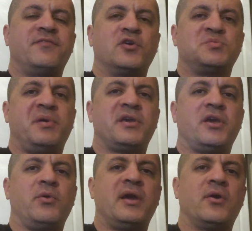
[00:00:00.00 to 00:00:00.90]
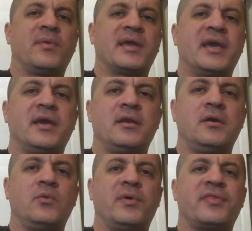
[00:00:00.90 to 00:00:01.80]
Hey folks, B Q here again
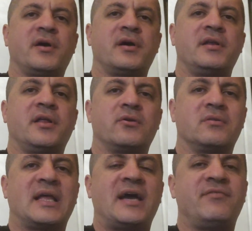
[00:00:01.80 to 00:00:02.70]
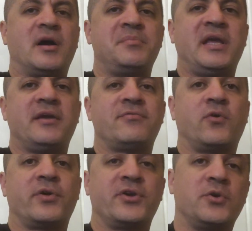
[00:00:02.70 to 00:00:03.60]
with uh, another live update
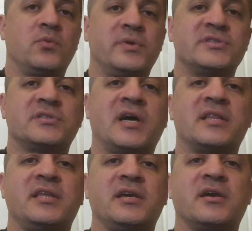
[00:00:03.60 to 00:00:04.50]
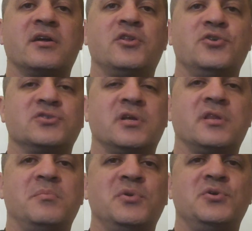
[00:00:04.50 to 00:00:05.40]
for you. We just got the conclusion
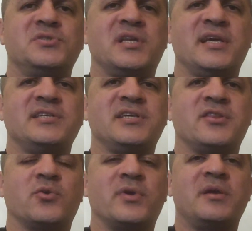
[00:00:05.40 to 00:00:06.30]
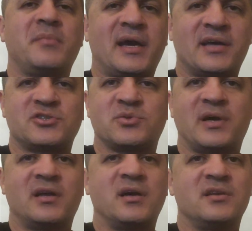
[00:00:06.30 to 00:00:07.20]
of the Moose and E C three match
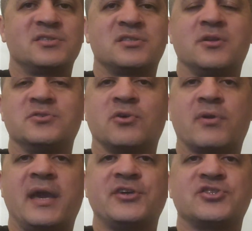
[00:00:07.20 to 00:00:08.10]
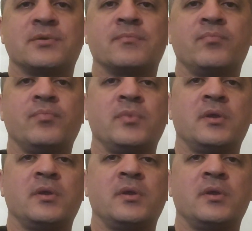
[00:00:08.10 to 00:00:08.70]
at an undisclosed location.